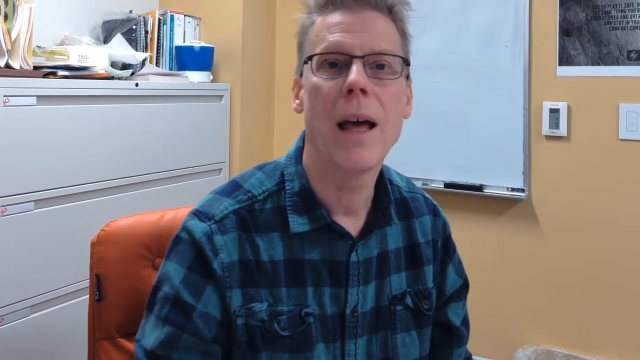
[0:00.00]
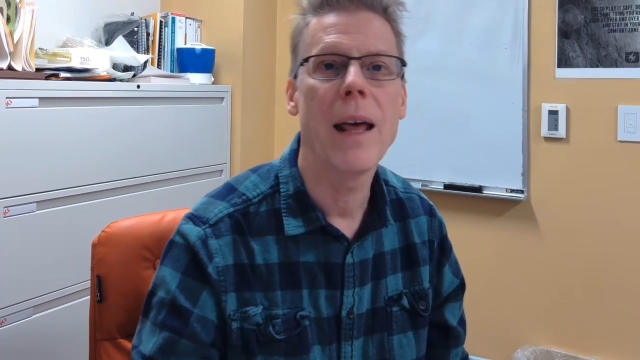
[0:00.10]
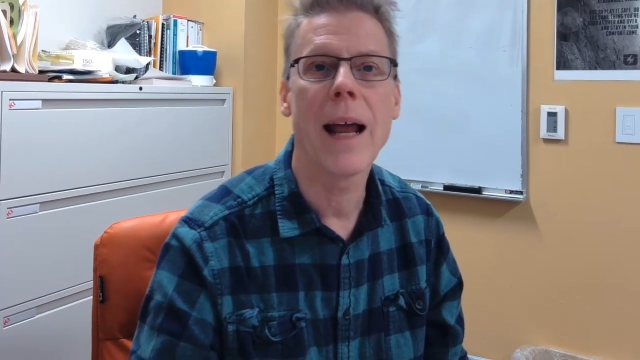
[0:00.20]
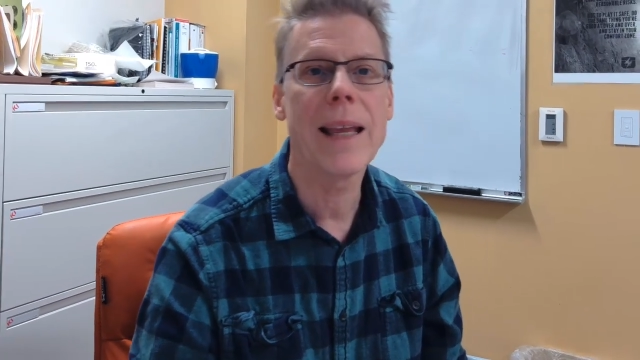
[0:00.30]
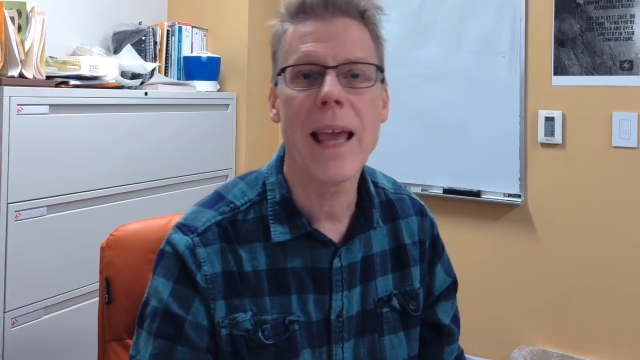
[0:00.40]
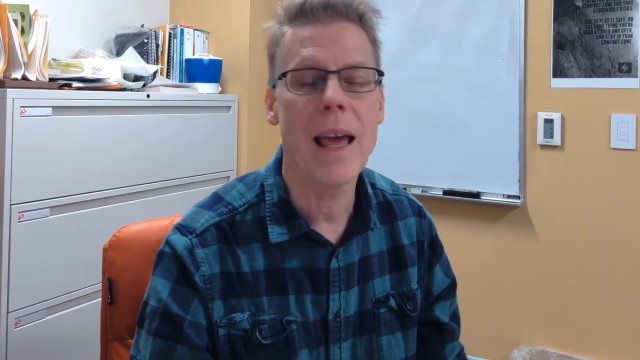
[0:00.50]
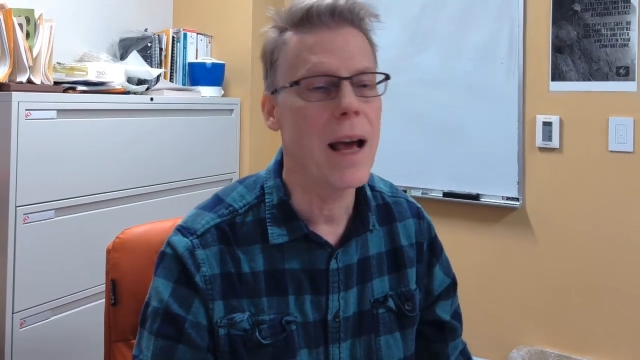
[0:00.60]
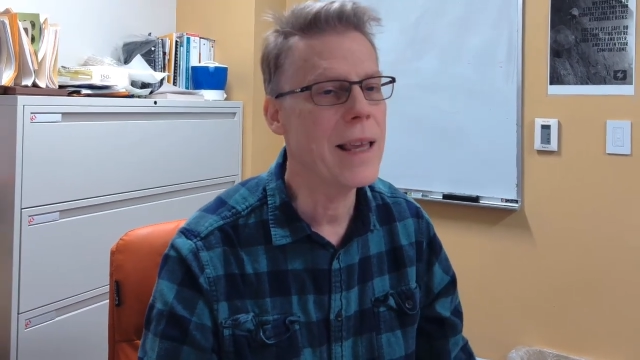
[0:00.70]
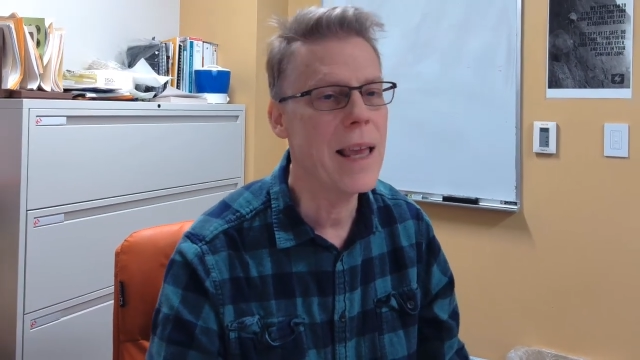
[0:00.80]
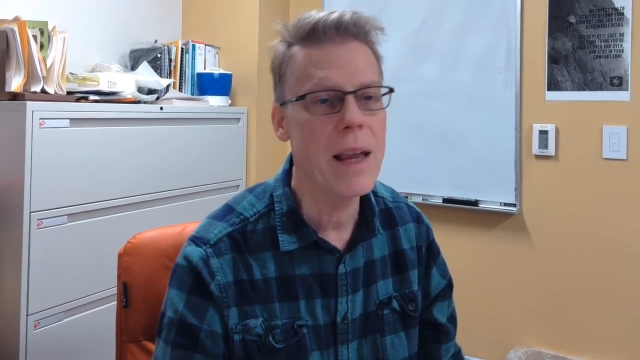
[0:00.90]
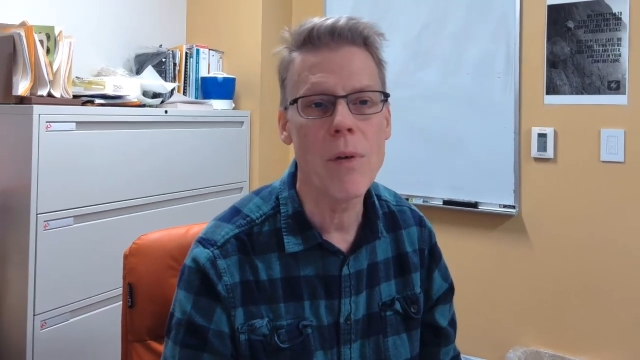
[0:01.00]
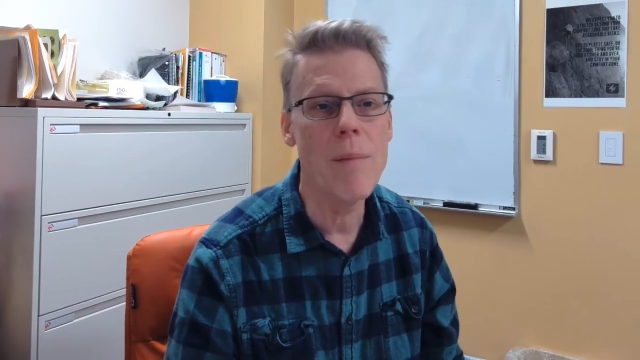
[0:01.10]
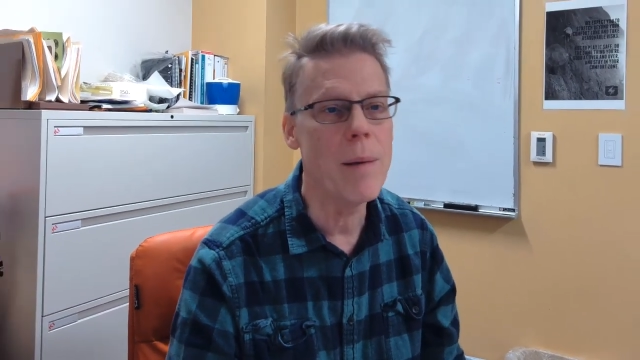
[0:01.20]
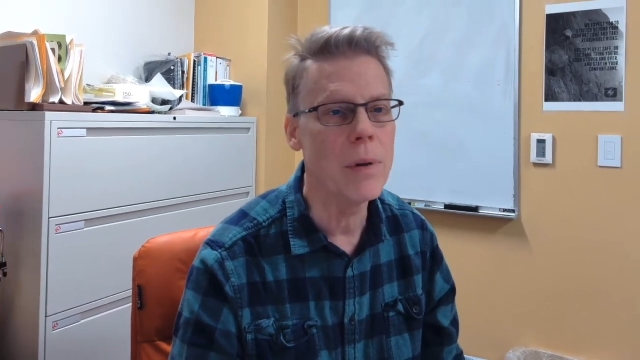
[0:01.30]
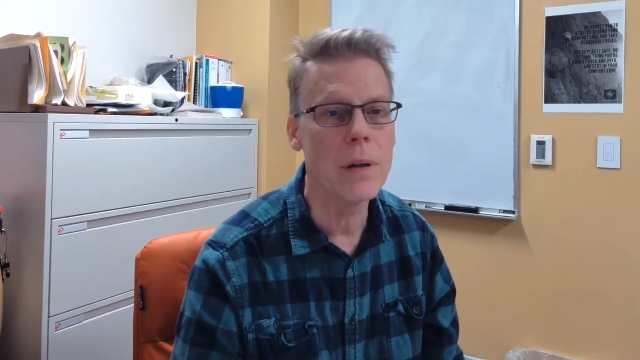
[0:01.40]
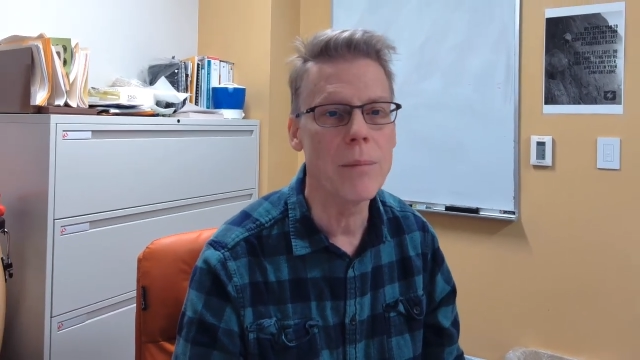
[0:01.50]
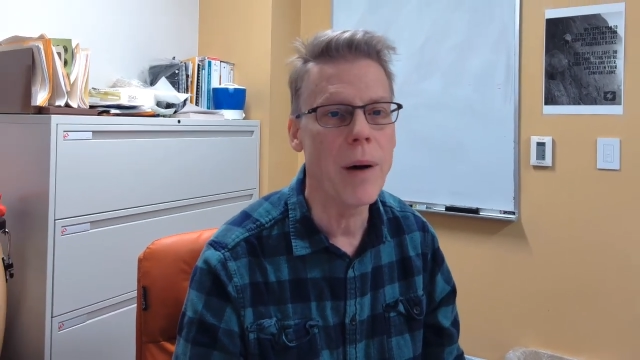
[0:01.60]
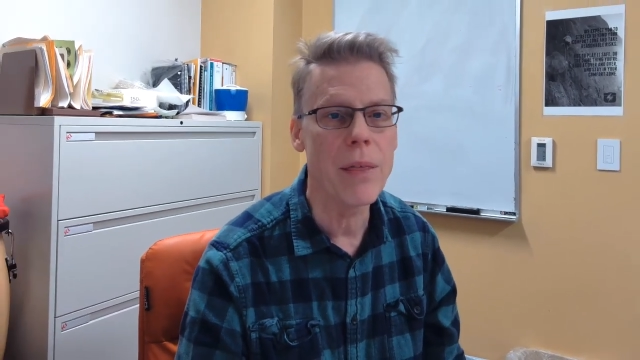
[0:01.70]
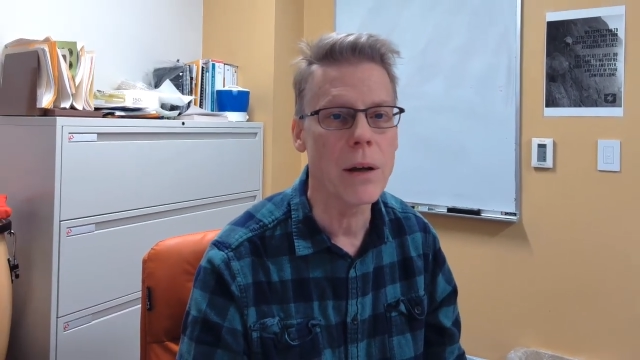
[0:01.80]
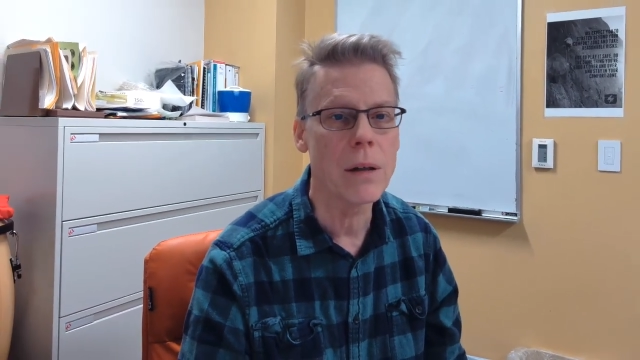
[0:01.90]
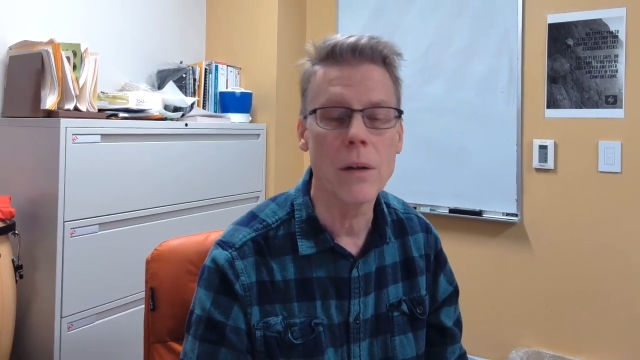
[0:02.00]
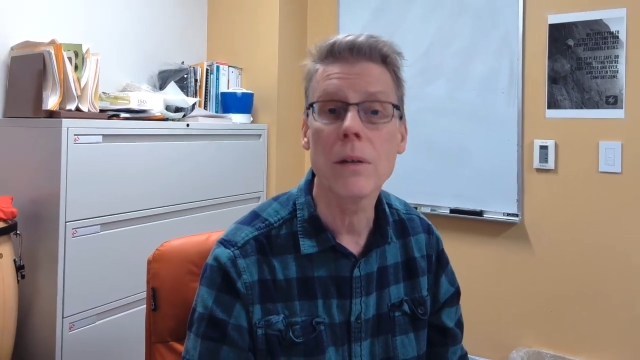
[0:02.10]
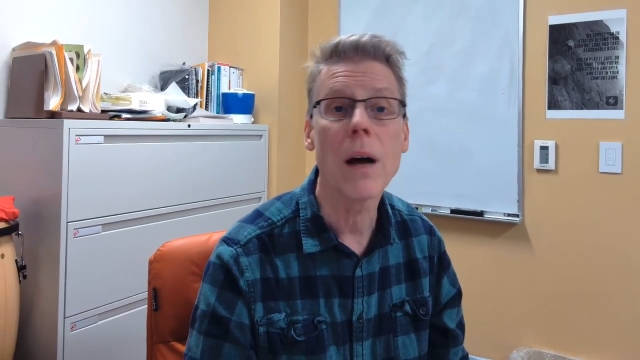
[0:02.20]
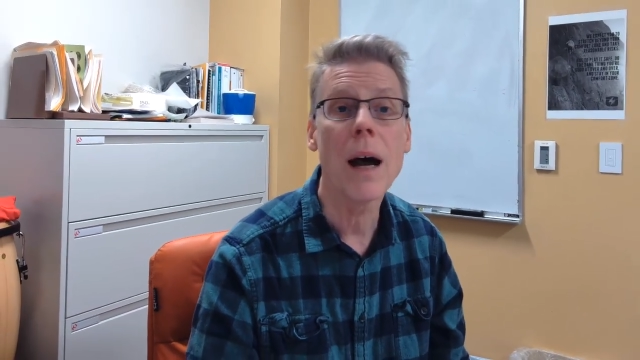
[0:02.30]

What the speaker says: and I can't remember Python code.